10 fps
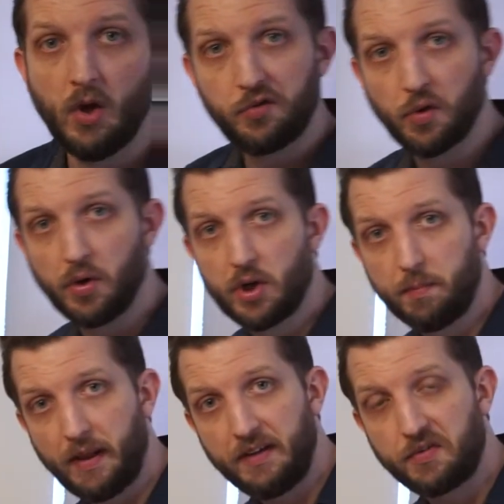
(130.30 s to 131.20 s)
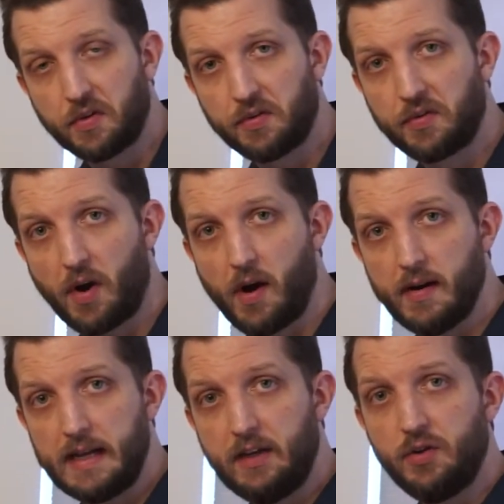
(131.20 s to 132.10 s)
So a good place to
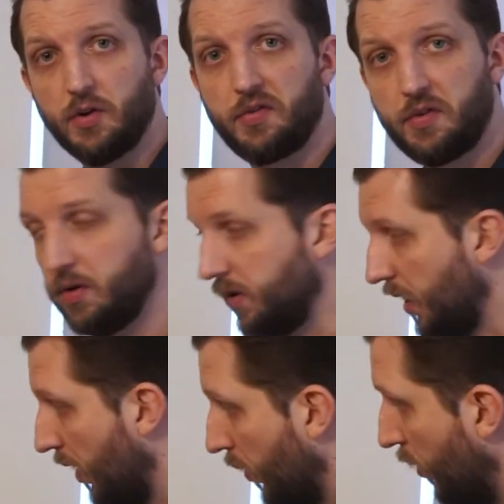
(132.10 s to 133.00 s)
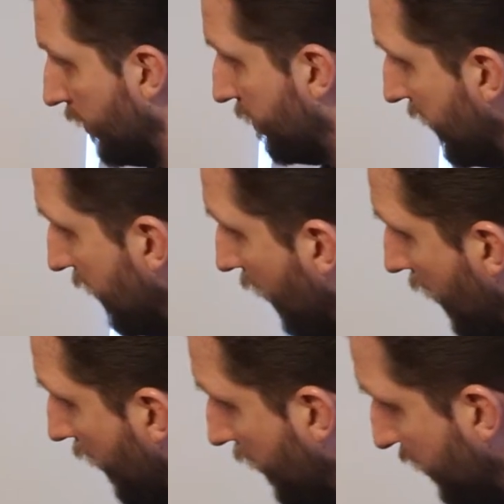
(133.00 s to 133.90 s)
start in your studio would be
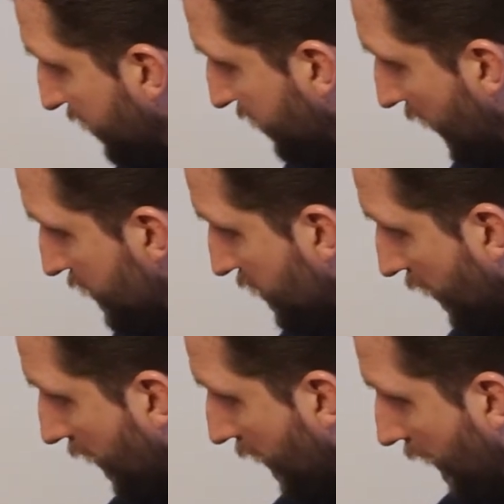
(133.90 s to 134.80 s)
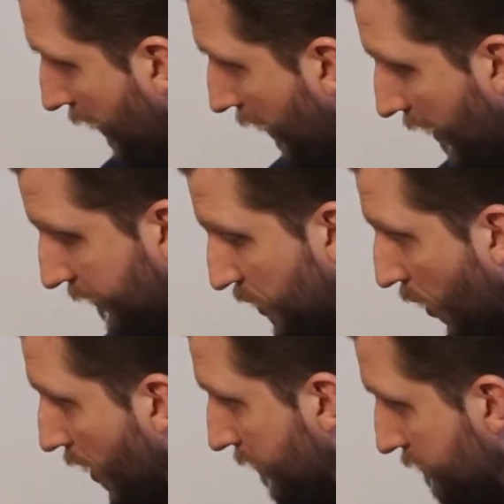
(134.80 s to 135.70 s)
the center of
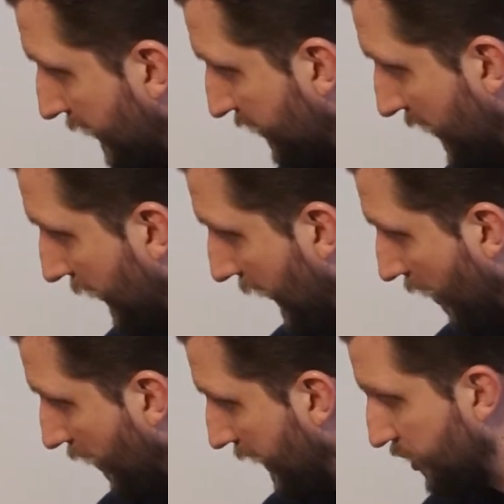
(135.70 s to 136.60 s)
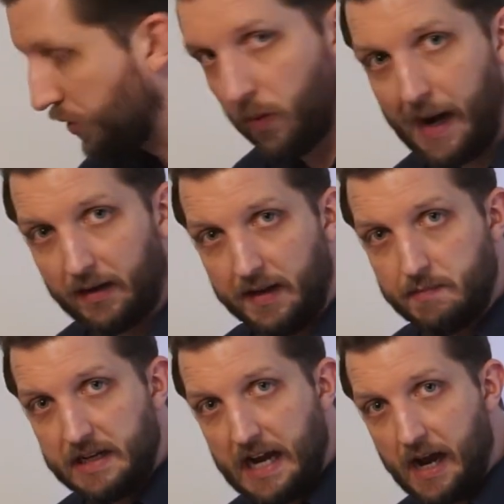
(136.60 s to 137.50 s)
your mixing area, directly
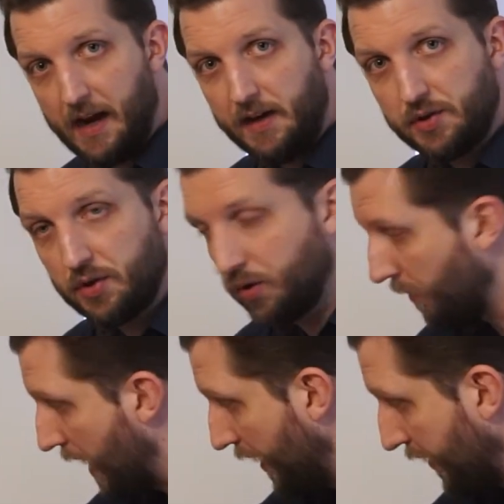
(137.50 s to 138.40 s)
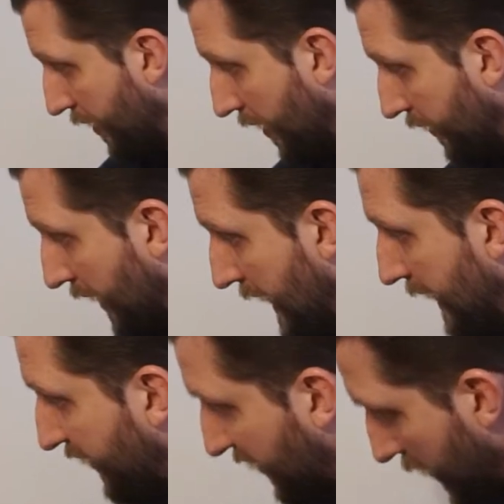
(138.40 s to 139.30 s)
behind your monitors,
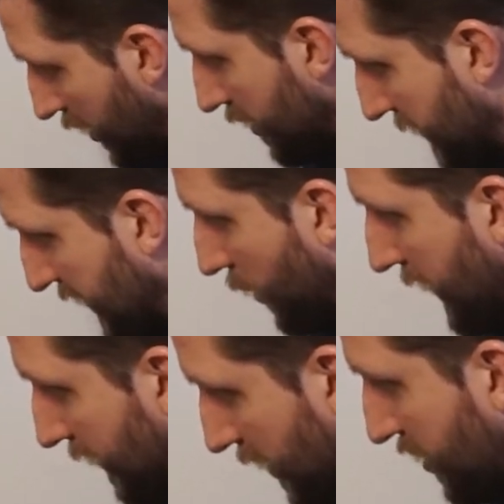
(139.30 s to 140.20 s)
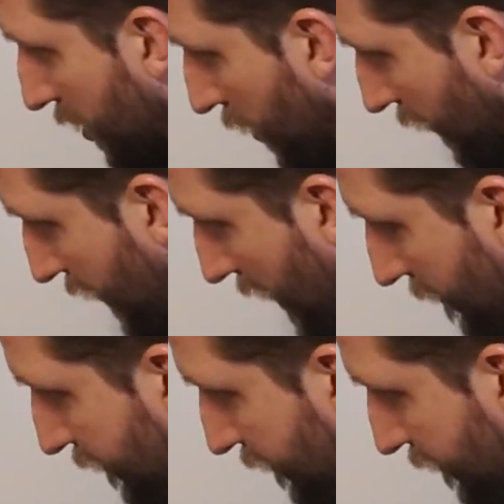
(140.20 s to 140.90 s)
centered between the two of them.